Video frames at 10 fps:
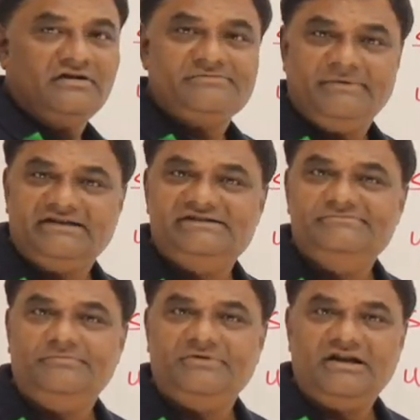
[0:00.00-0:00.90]
It's
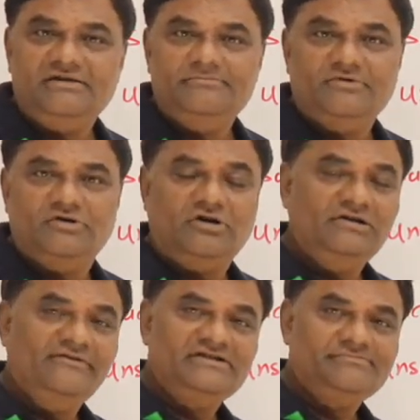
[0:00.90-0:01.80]
maximum time,
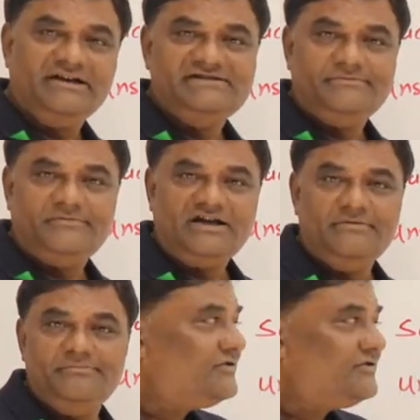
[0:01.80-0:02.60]
always maximum time.